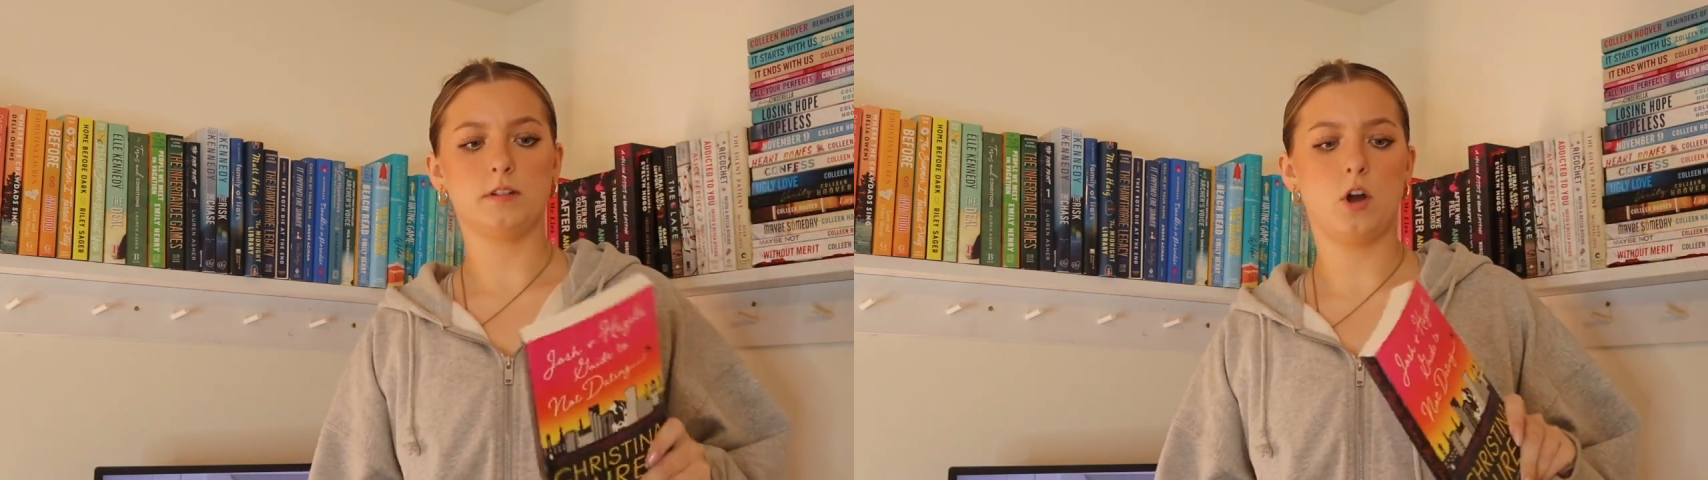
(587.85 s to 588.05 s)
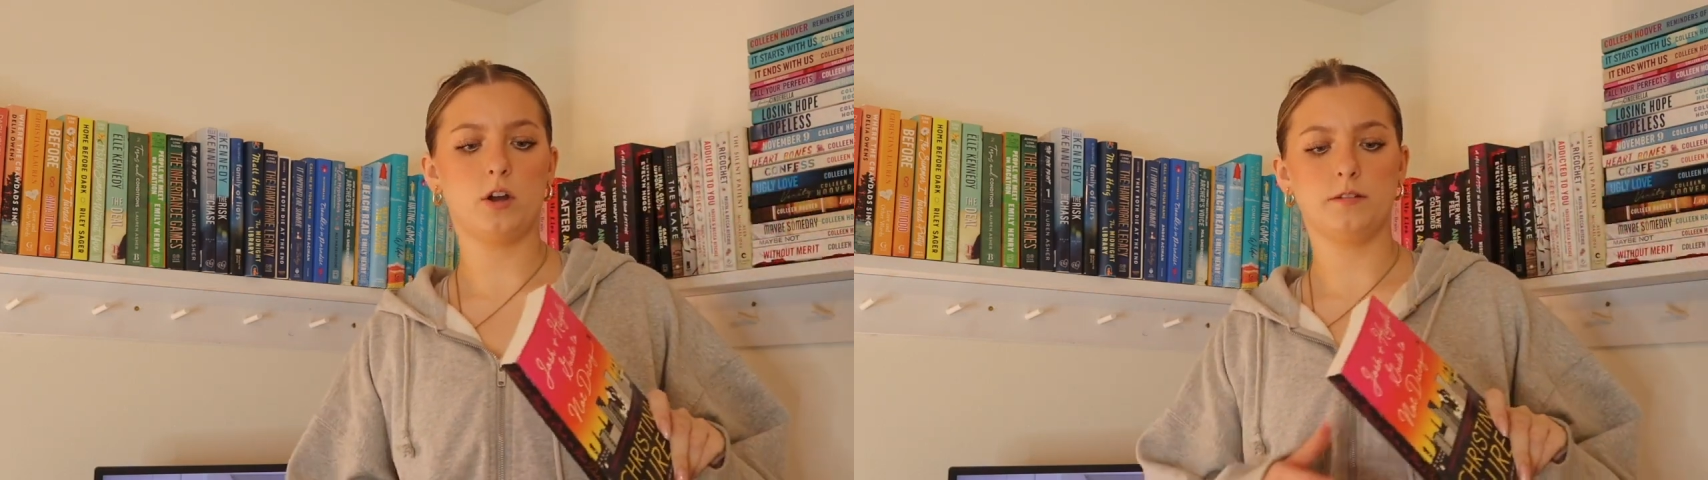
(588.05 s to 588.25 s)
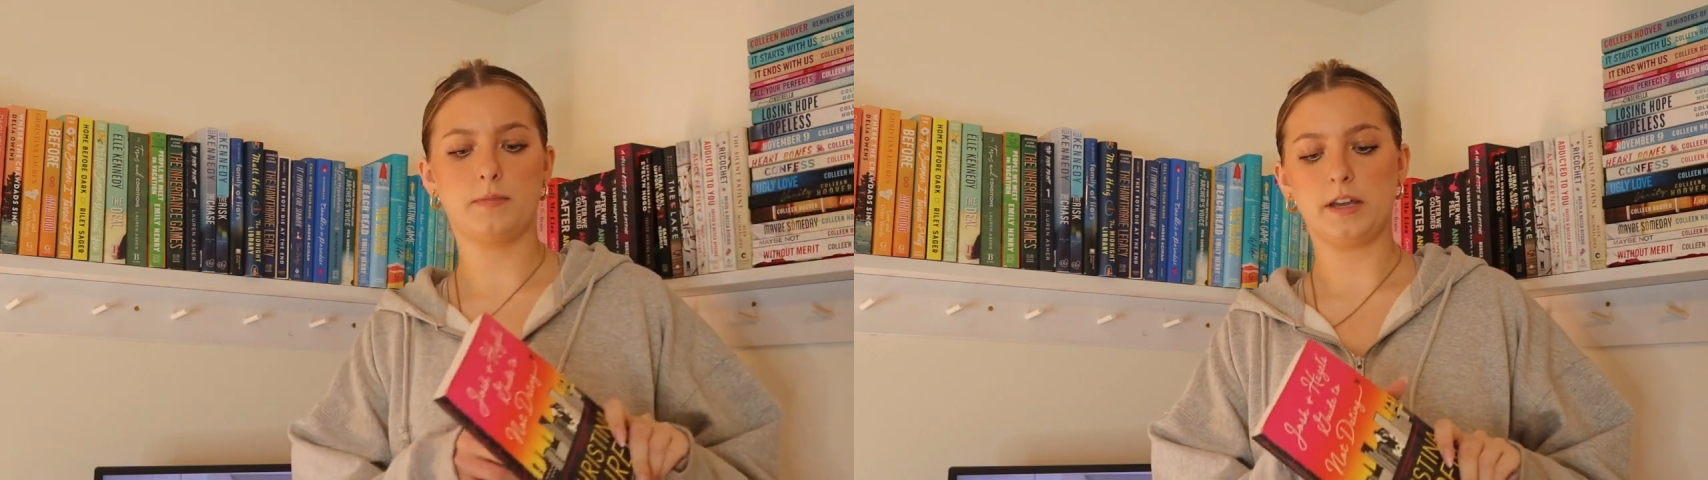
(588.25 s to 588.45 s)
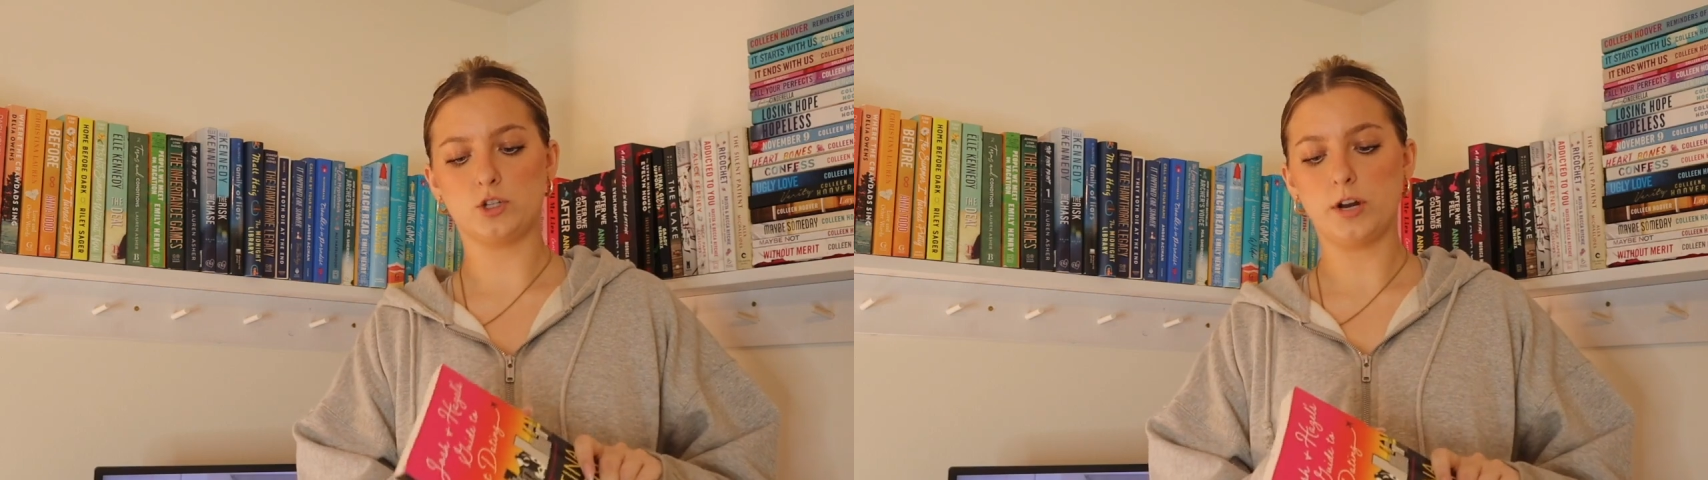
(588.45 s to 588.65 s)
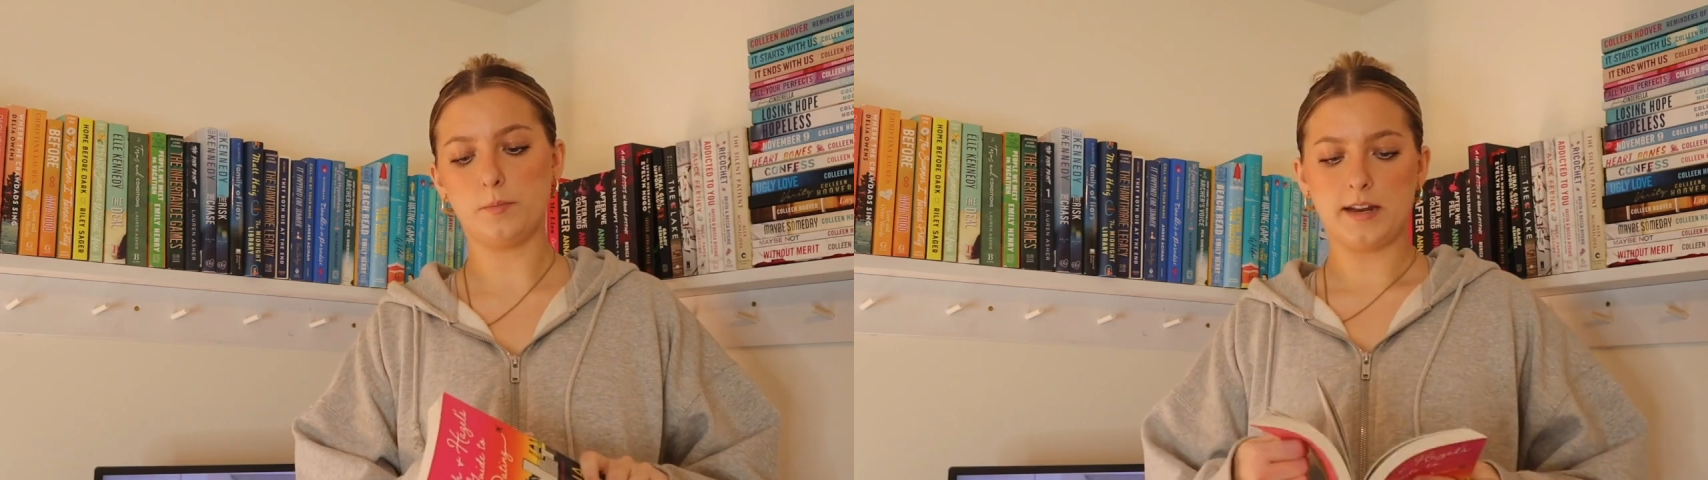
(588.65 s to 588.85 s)
on my
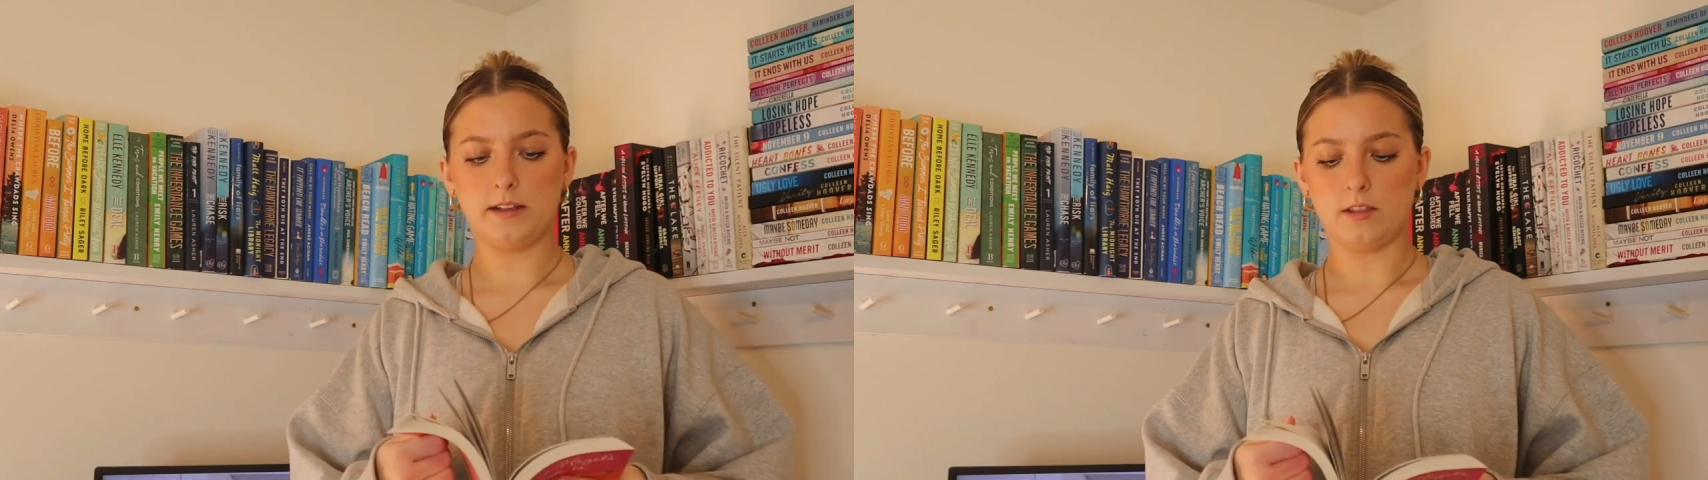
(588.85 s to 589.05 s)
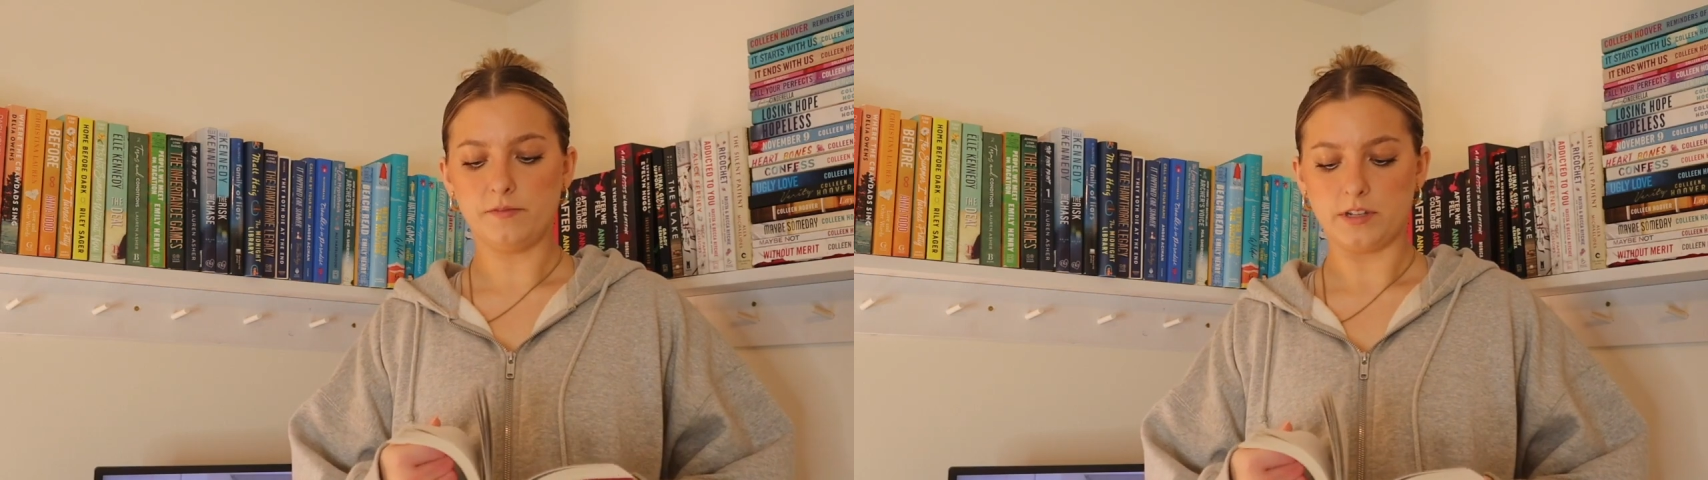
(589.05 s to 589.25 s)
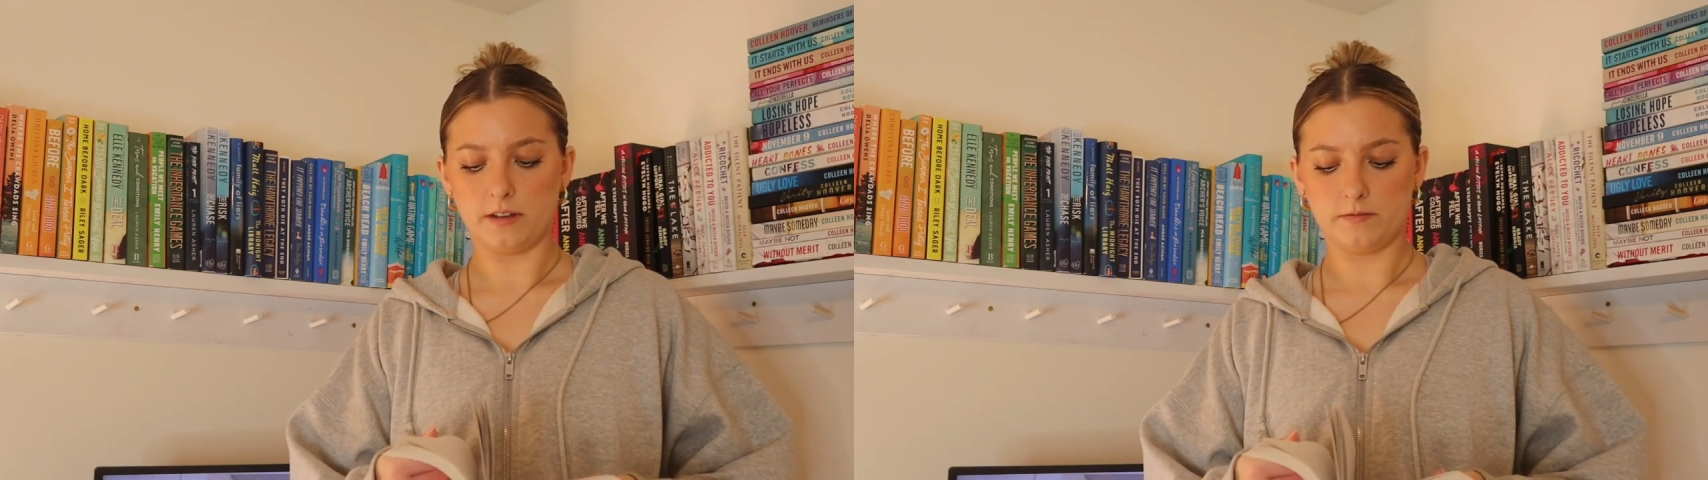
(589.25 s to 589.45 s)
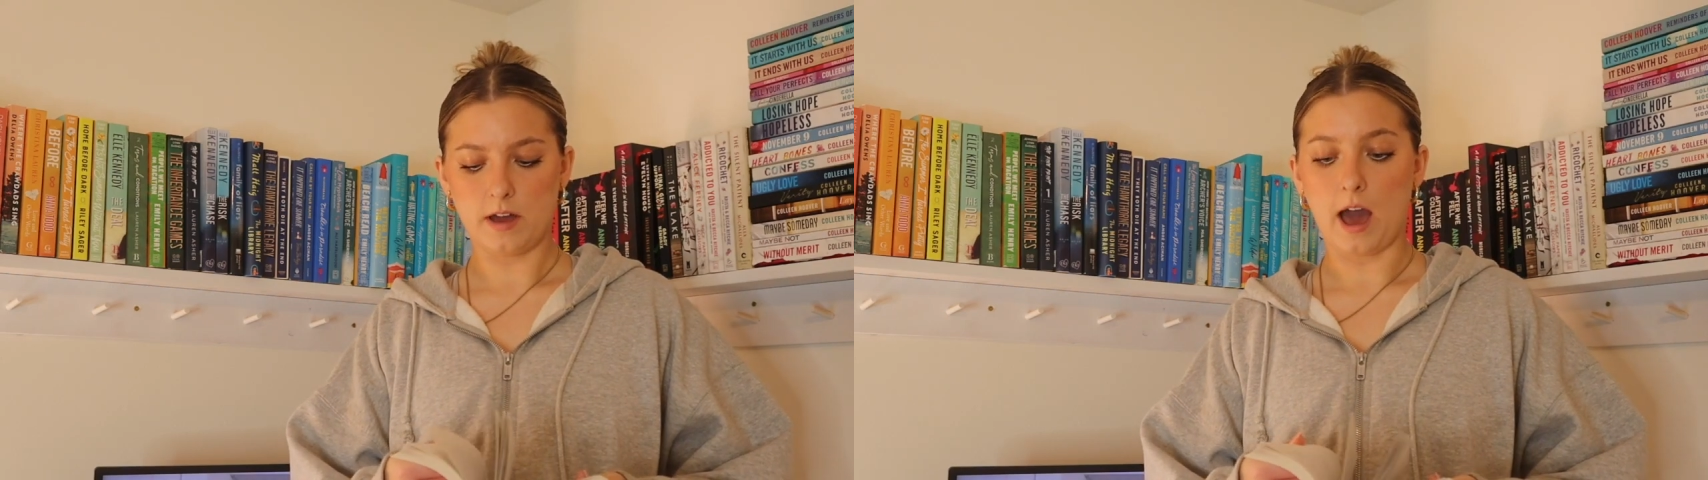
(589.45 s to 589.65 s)
trip and I loved it.